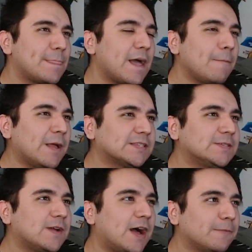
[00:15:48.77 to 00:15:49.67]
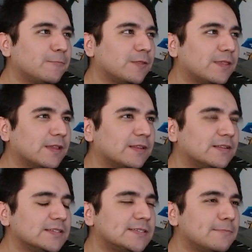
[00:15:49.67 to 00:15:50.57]
I'm not too hyped with it.
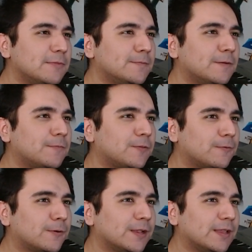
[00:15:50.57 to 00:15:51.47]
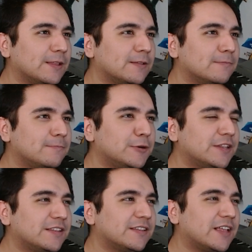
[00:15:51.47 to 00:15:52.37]
It's a minimum 3,
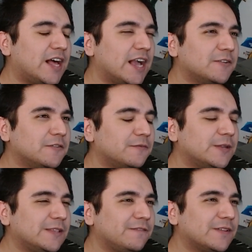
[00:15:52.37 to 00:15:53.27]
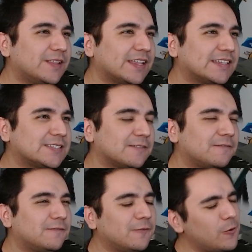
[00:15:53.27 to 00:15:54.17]
but I don't really feel like it's a
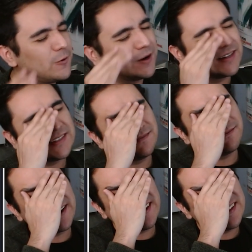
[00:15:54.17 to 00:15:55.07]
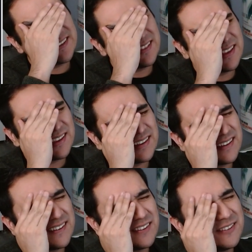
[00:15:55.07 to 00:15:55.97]
4, right? Like,
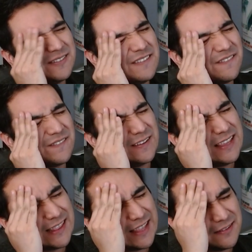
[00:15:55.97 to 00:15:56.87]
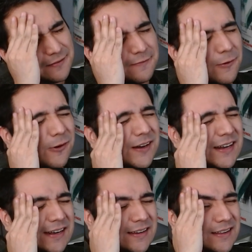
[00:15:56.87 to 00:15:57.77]
do we feel like that's a
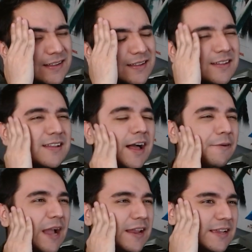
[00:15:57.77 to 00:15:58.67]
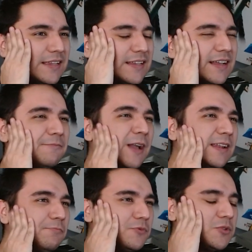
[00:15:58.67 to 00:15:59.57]
4? I'm kind
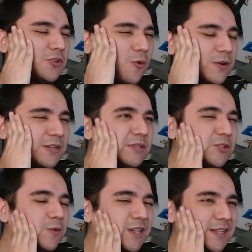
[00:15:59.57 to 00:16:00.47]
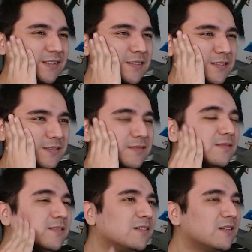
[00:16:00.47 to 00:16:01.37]
of torn in between.
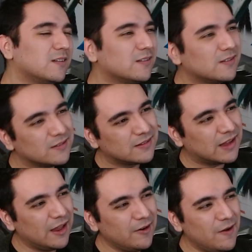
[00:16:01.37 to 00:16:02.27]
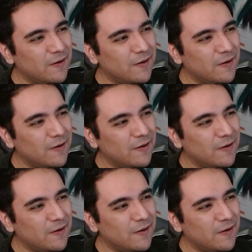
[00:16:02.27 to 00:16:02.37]
I don't know.